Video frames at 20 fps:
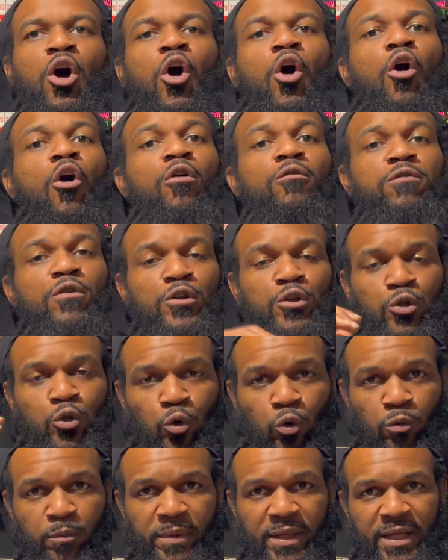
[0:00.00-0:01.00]

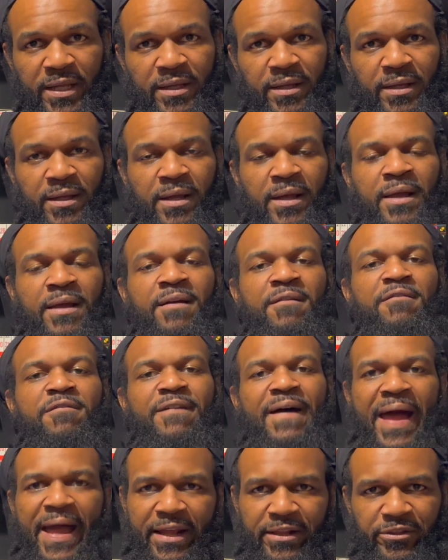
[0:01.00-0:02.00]
overlooming
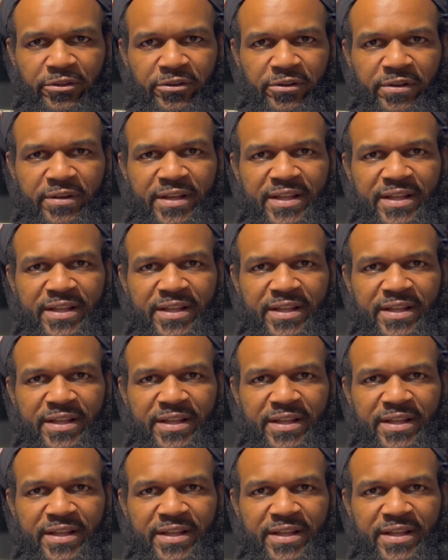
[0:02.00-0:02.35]
factor